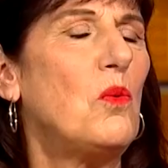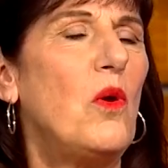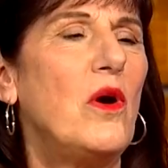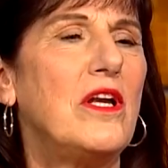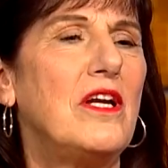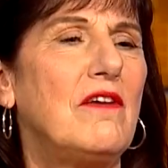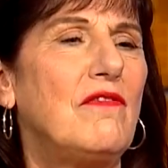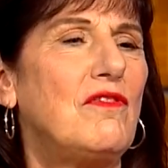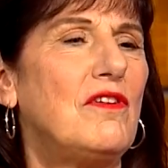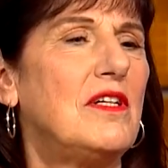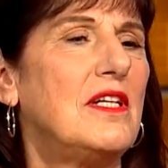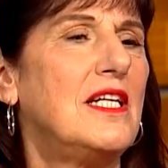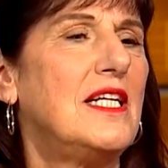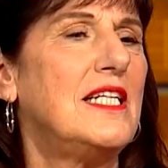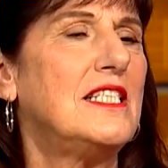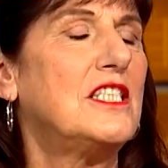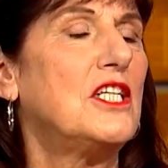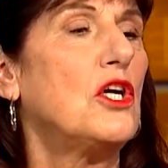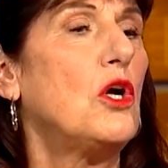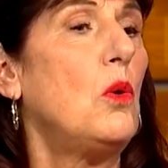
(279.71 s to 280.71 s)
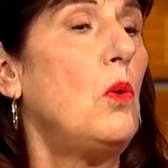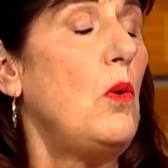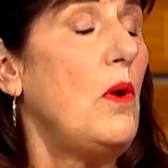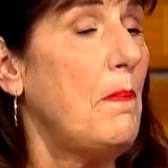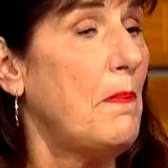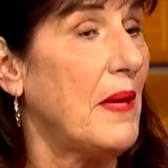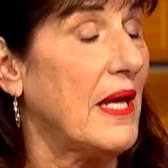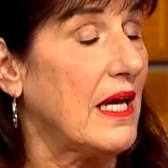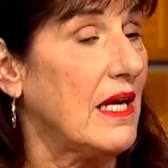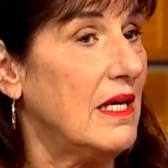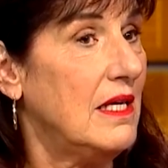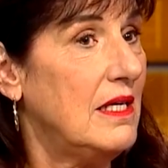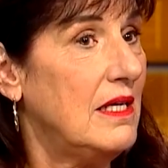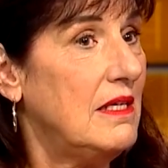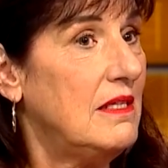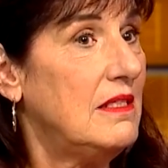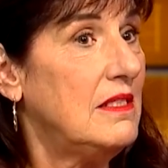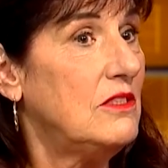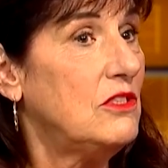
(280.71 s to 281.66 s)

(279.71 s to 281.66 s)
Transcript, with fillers: is wonderful, and it's equipping